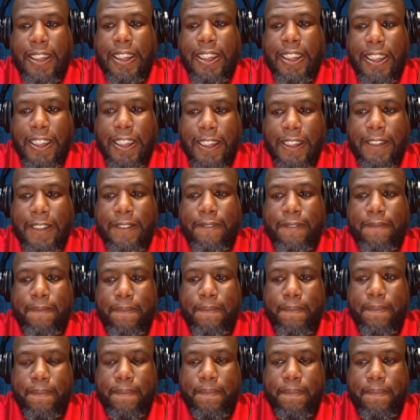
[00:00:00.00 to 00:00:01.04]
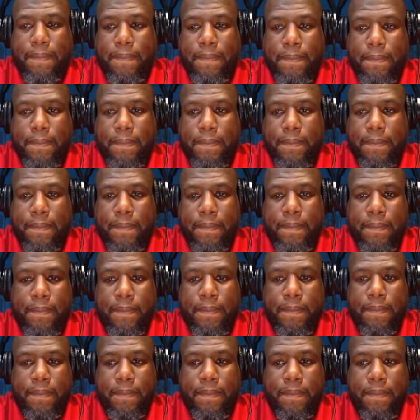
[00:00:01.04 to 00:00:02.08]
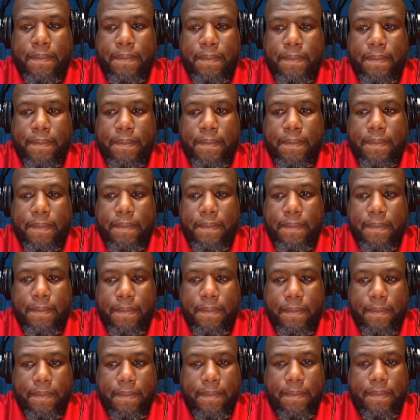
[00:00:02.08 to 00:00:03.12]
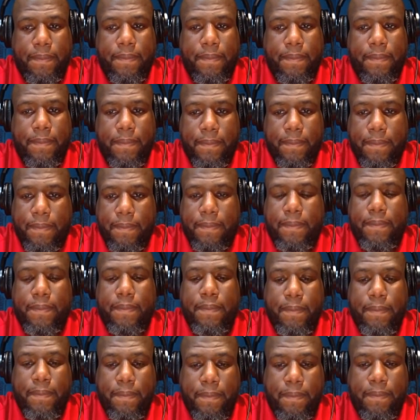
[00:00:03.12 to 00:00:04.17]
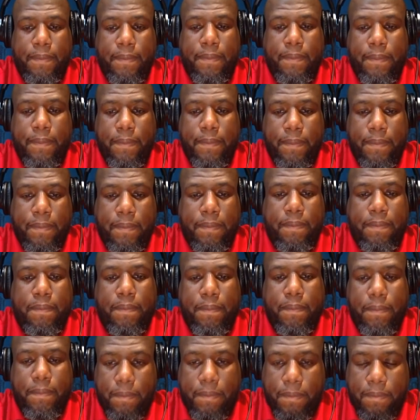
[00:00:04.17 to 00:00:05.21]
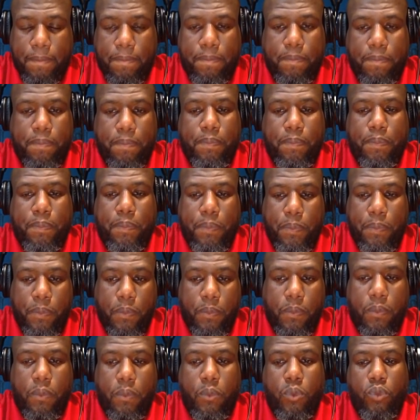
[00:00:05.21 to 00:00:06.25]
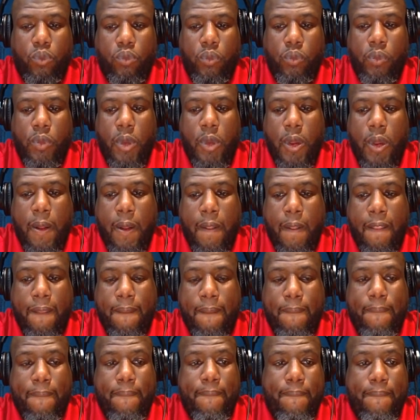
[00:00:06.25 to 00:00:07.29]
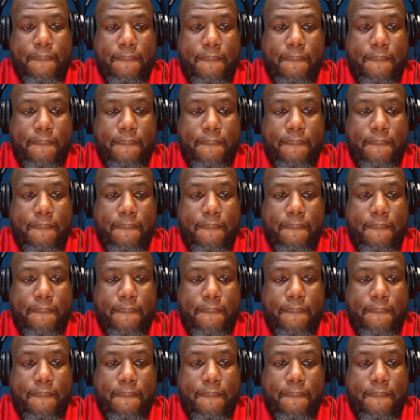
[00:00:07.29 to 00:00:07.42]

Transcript: (not speaking)